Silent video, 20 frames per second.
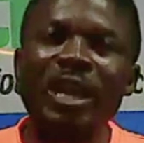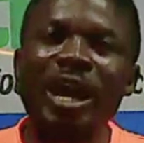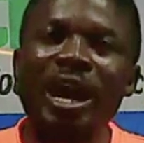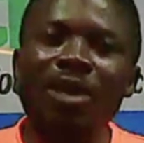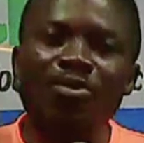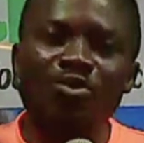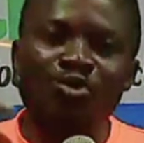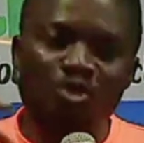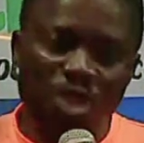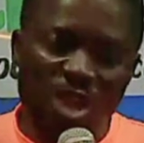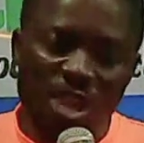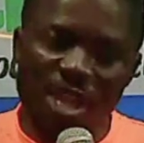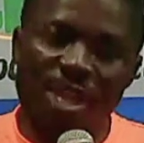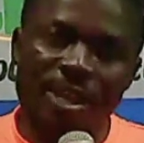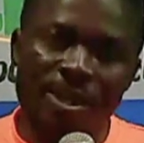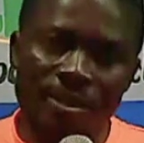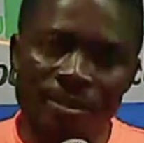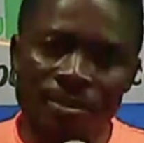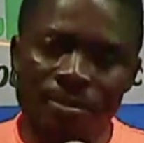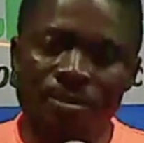are
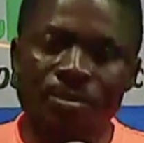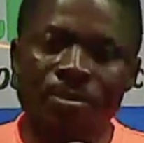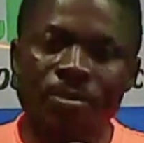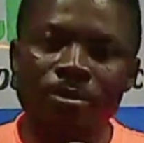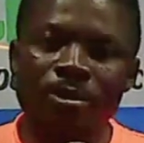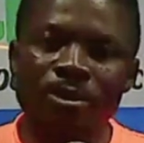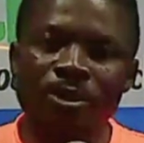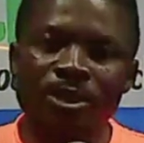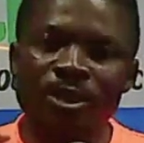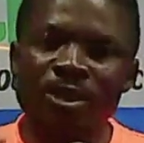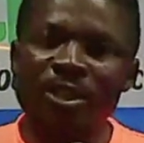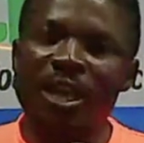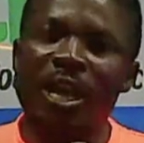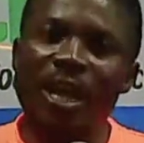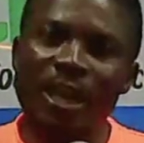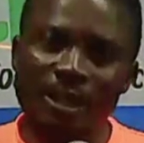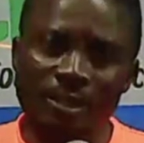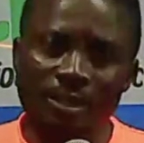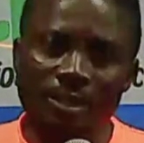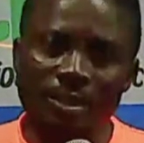real
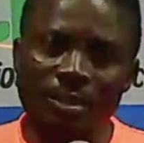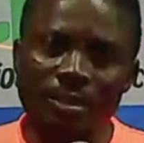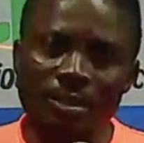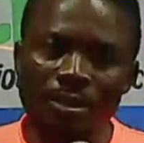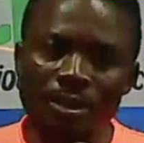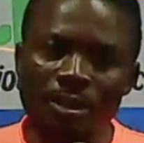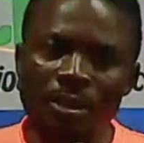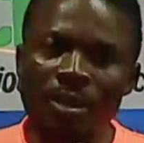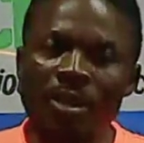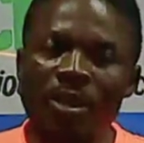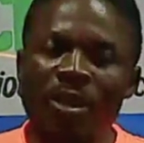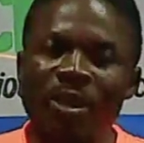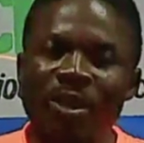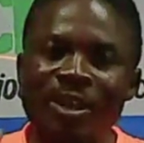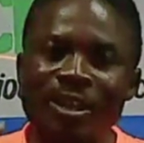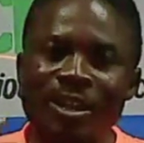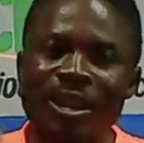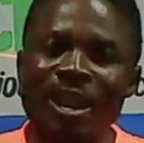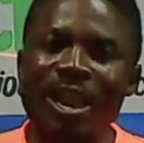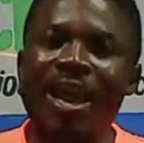signs
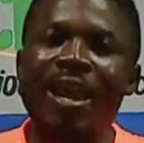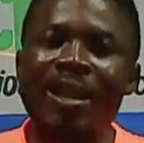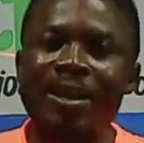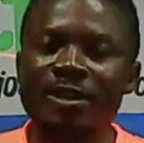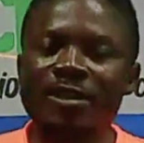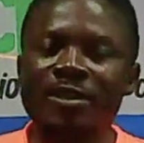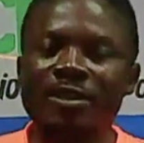that